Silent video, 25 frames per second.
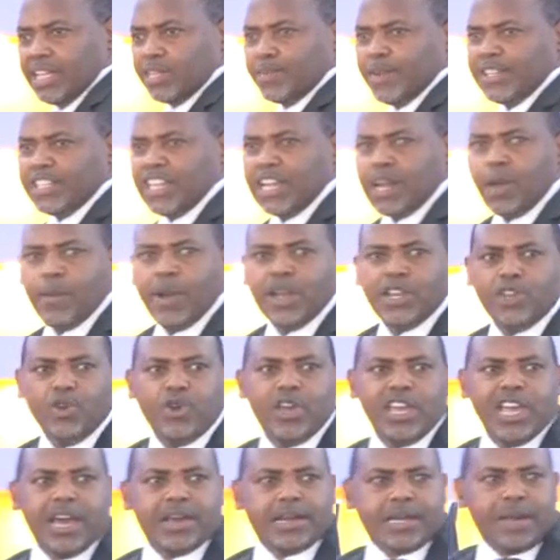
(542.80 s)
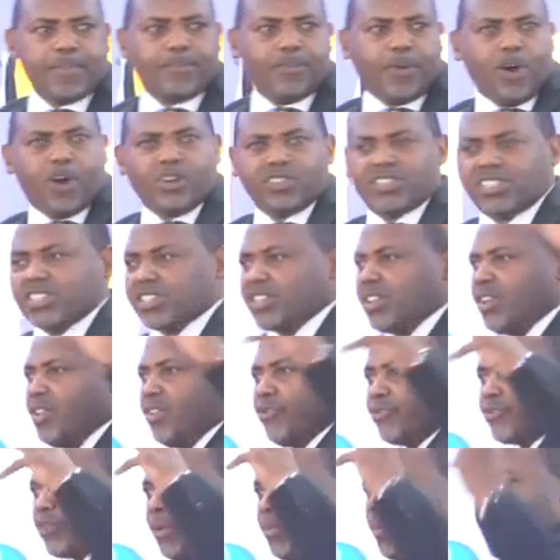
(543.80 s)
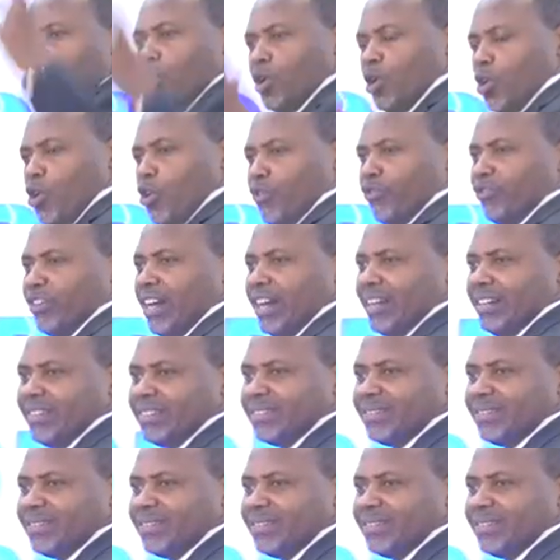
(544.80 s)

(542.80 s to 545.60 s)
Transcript: especially when you hear reports from all over,